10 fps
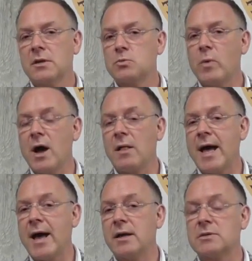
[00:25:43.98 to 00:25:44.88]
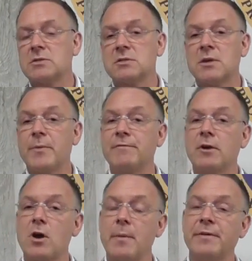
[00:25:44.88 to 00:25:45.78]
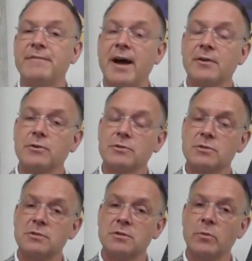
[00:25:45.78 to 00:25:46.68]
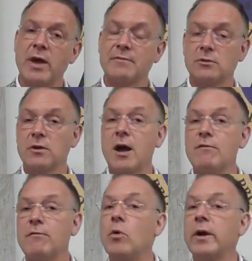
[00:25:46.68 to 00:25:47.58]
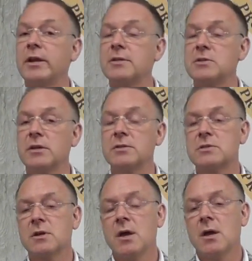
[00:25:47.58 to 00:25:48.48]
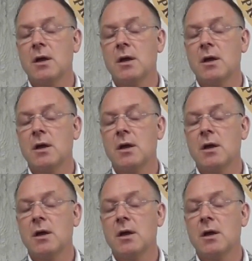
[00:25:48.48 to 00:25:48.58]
as well as some of the common factors that we have to look out for in incidents